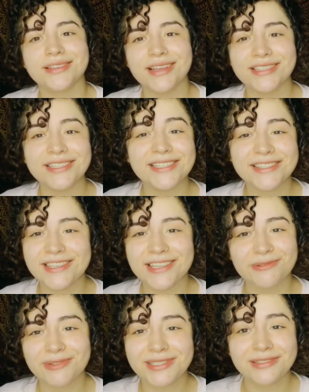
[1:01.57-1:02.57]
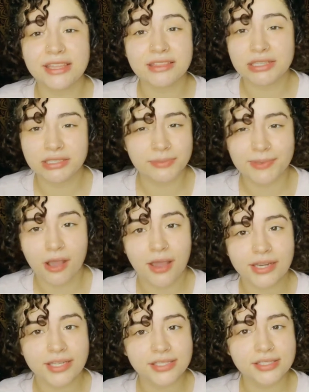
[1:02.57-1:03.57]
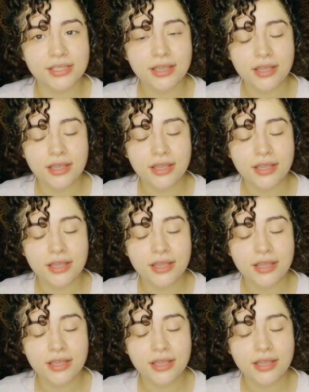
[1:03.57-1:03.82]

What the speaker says: I didn't think it was nothing, to be honest.